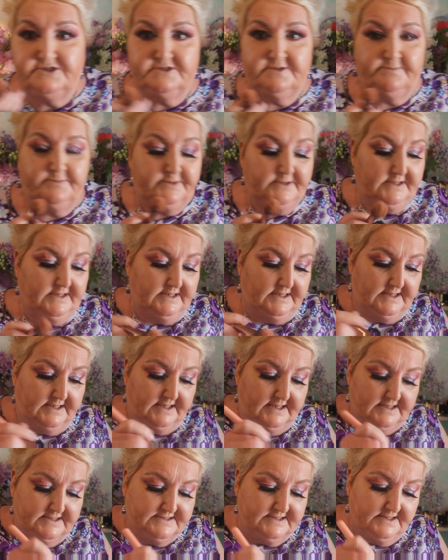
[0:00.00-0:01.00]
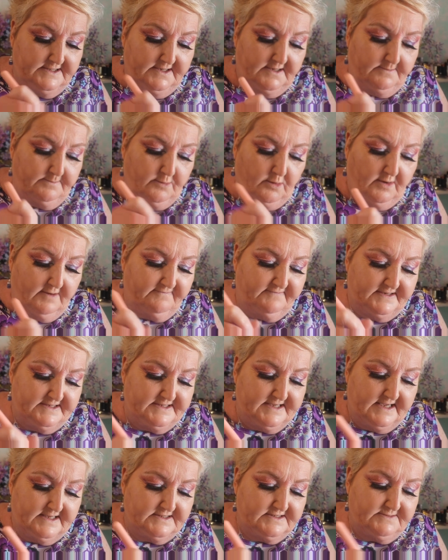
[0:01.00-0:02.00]
to put it in. It's a little more of a
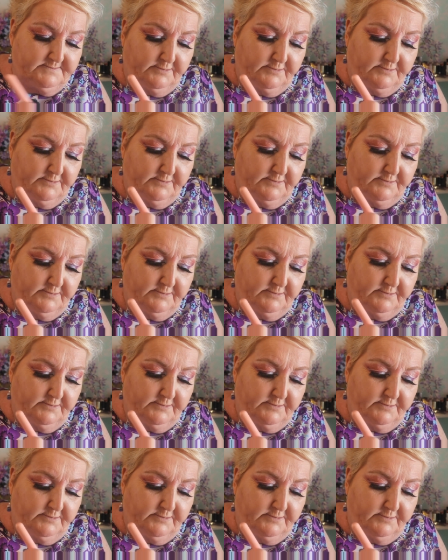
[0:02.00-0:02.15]
dense